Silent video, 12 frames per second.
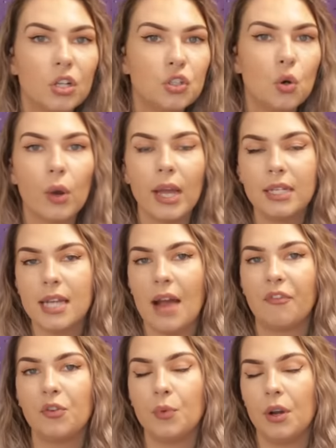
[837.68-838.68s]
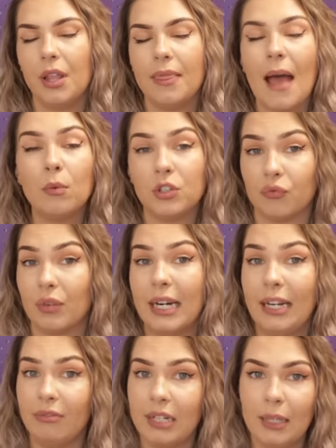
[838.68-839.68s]
talking to everyone, and that was
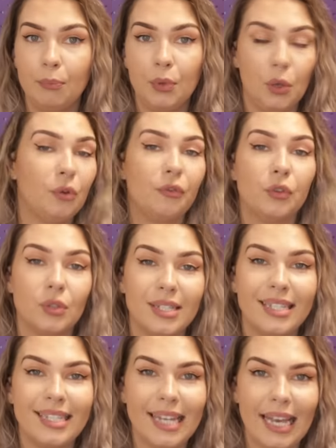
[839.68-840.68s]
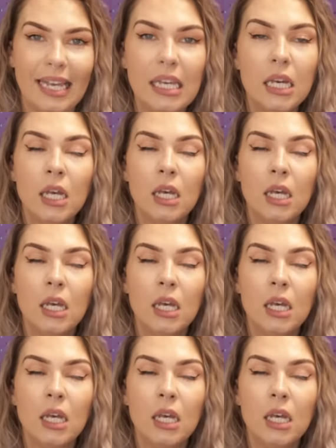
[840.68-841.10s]
really, really beautiful to see,